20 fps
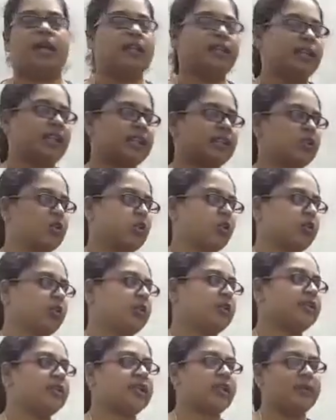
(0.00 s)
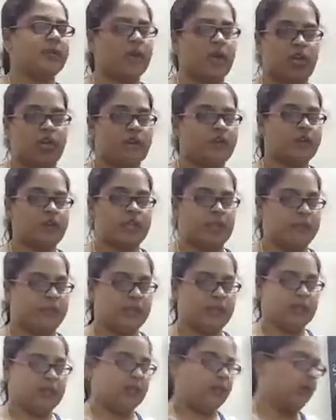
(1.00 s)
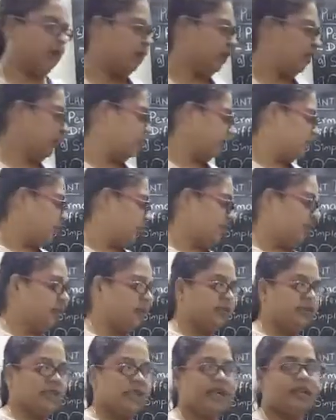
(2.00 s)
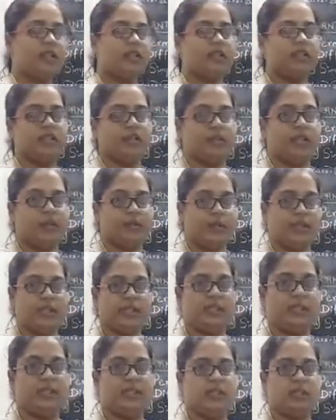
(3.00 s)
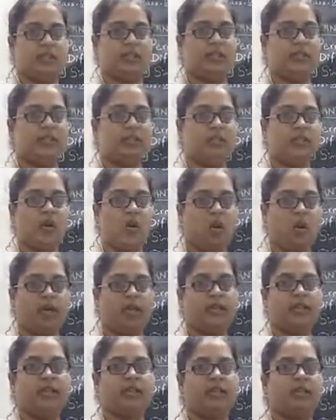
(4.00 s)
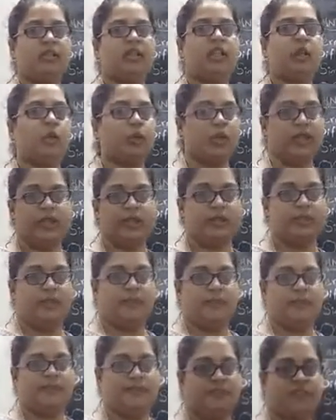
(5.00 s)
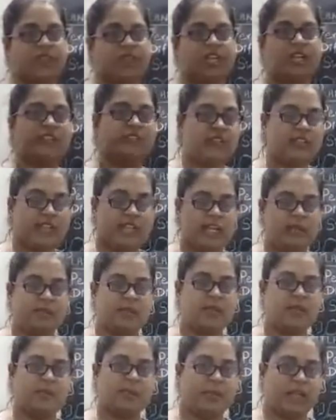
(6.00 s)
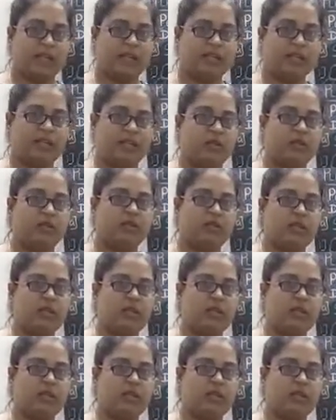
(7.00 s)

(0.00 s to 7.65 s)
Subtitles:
they store some kind of a chemical. That chemical called cutin. It will help the plant to